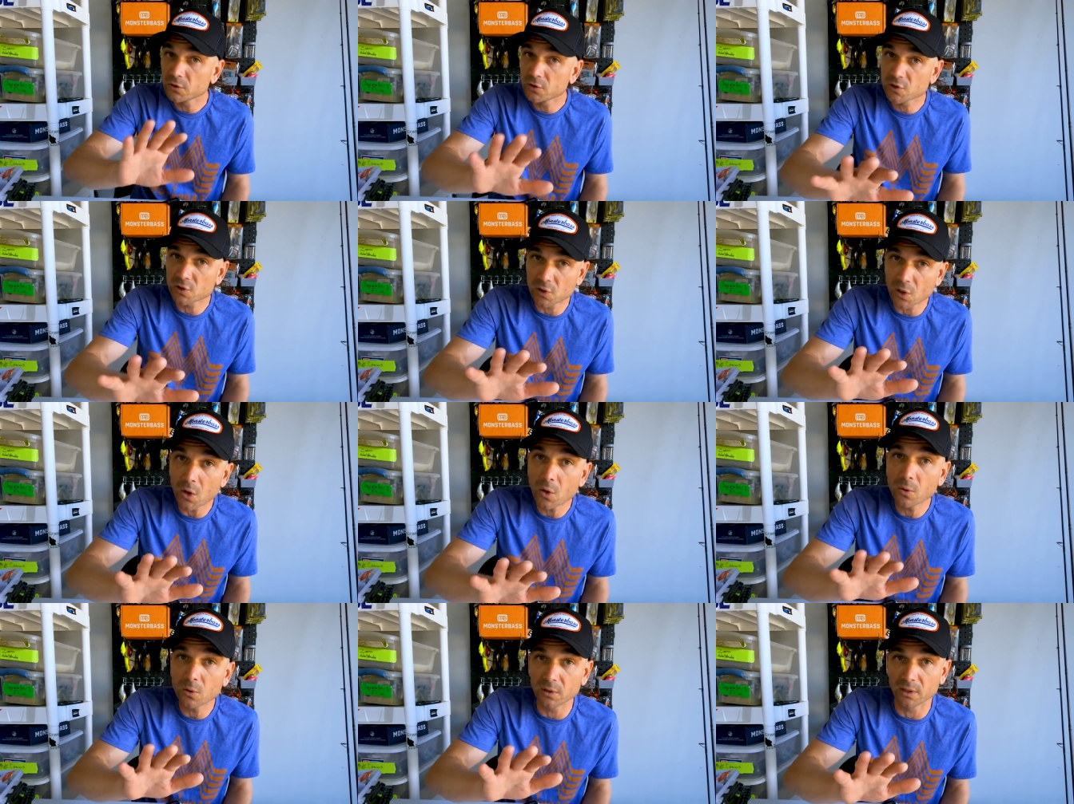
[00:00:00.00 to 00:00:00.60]

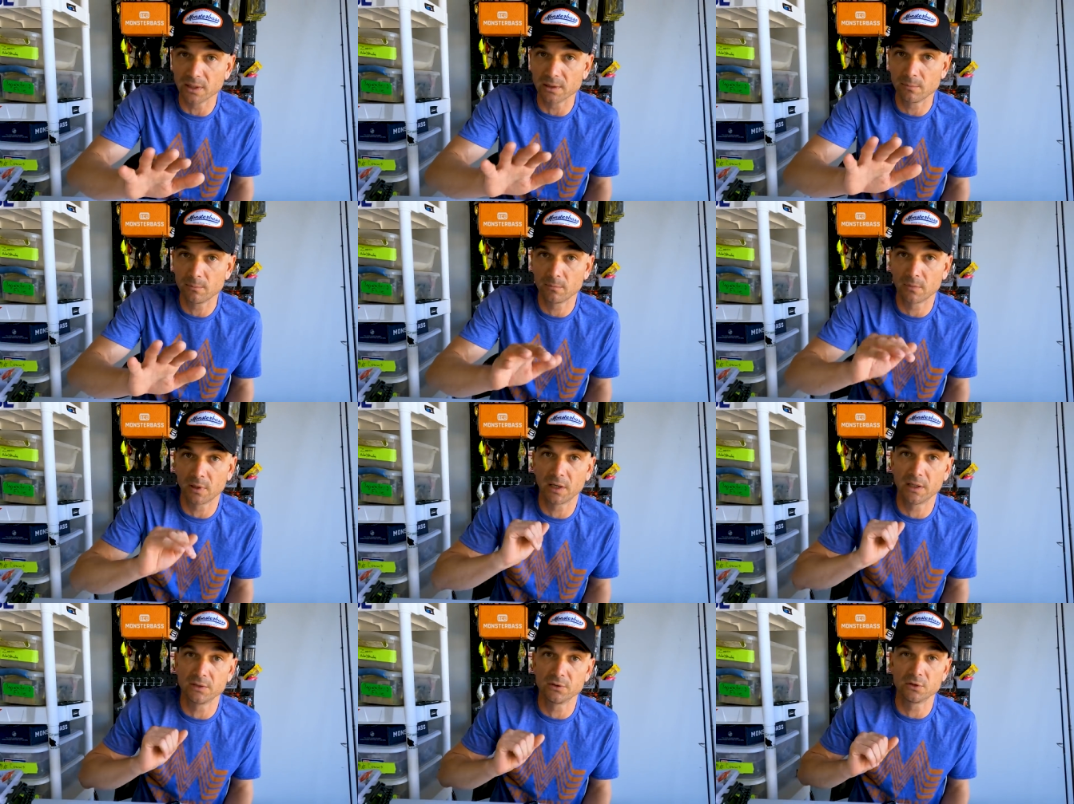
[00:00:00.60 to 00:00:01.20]
Slowly,
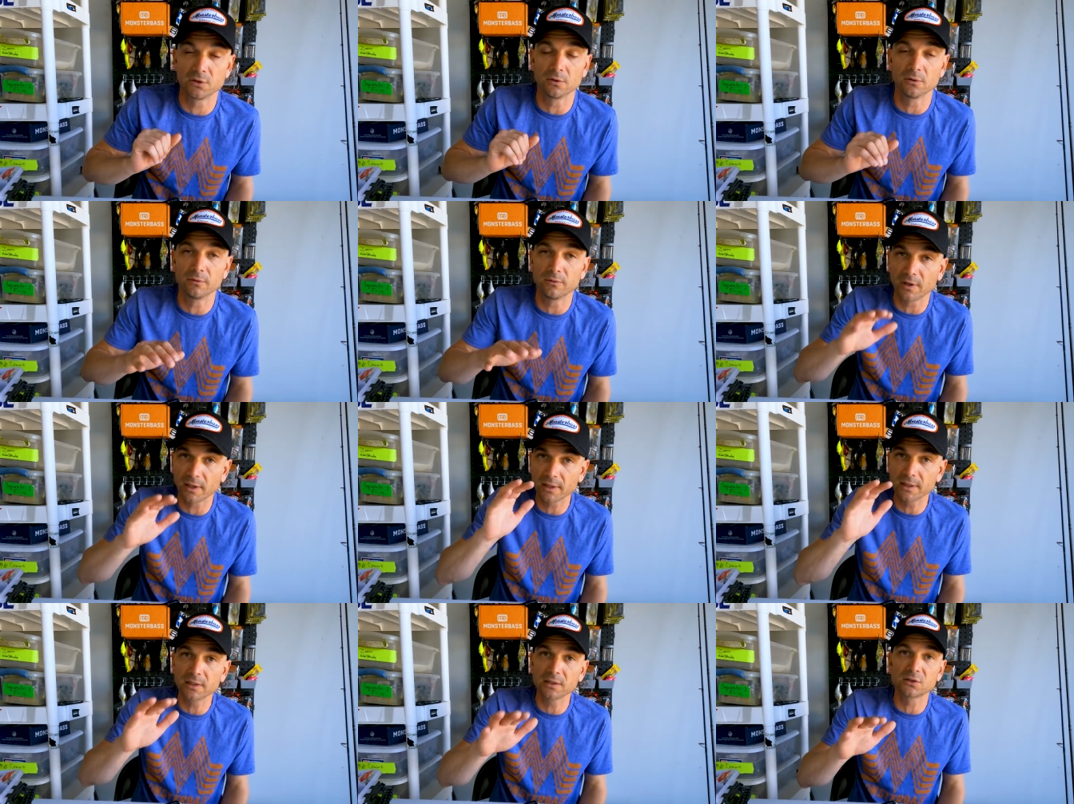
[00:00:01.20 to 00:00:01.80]
mind you,
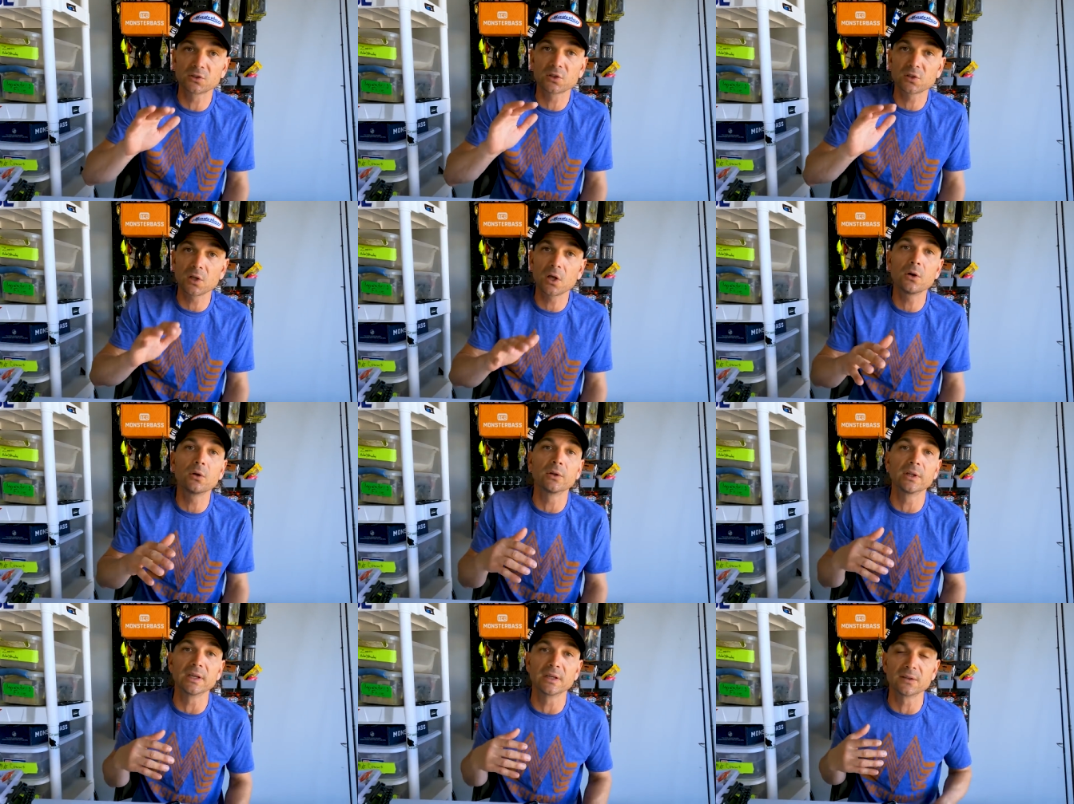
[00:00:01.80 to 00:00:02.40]
very
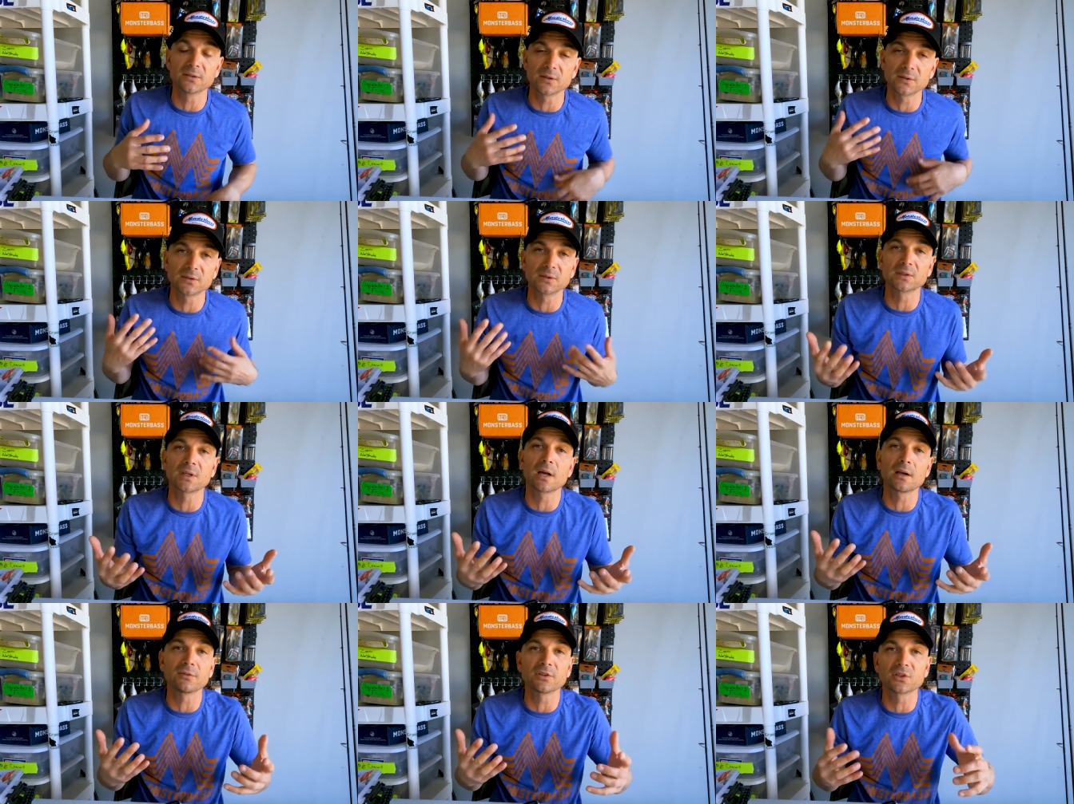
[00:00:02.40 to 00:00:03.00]
slowly, because this is
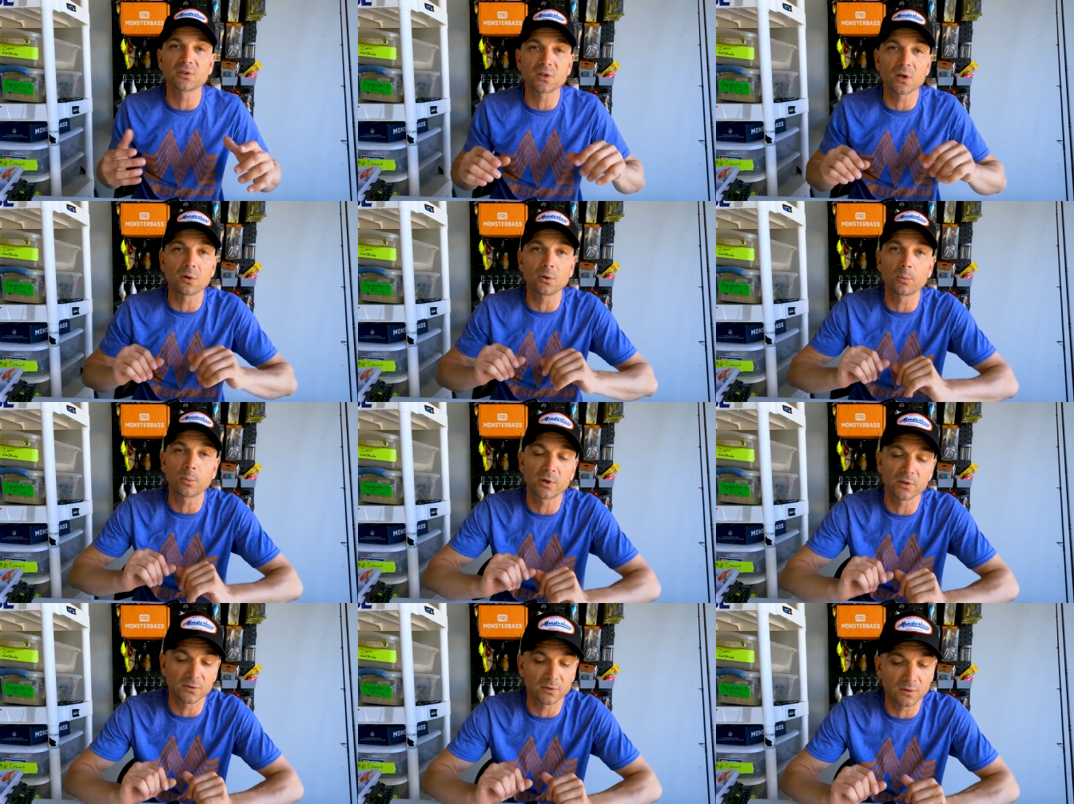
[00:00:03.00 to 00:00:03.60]
kind of a subtle
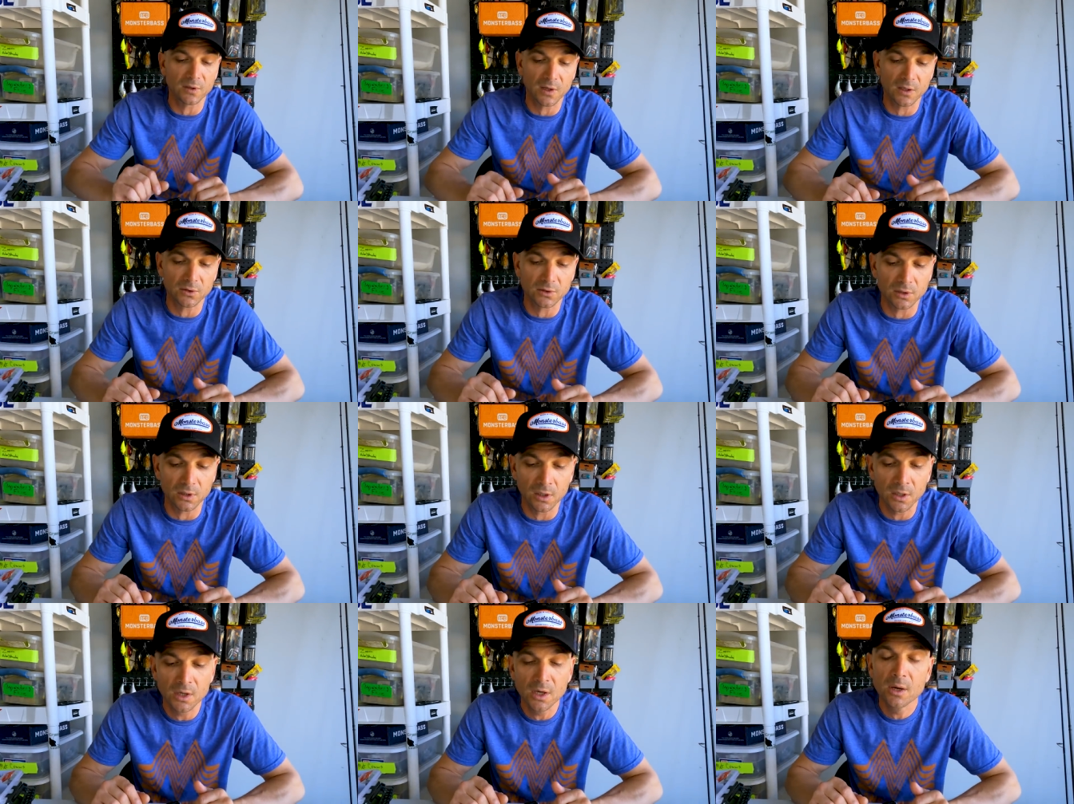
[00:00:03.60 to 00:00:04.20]

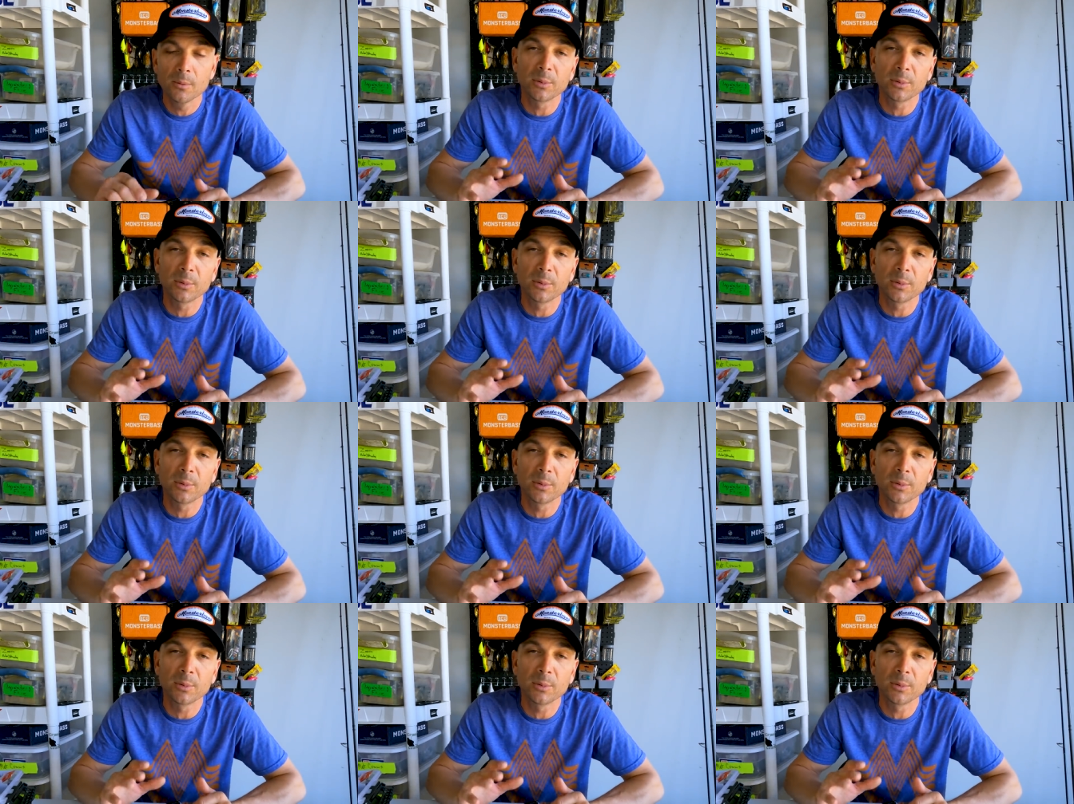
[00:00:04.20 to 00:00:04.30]
presentation,